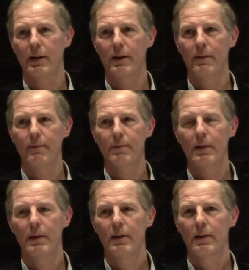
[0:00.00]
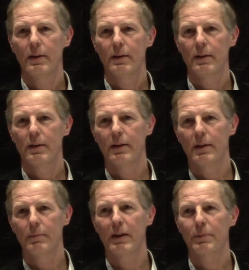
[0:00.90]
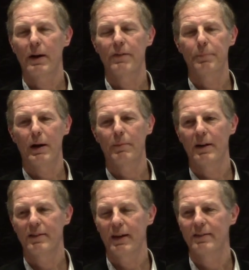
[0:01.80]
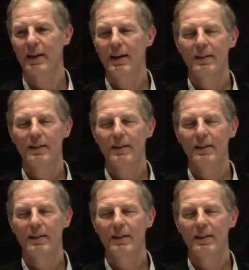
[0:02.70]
and it makes par paramount sense.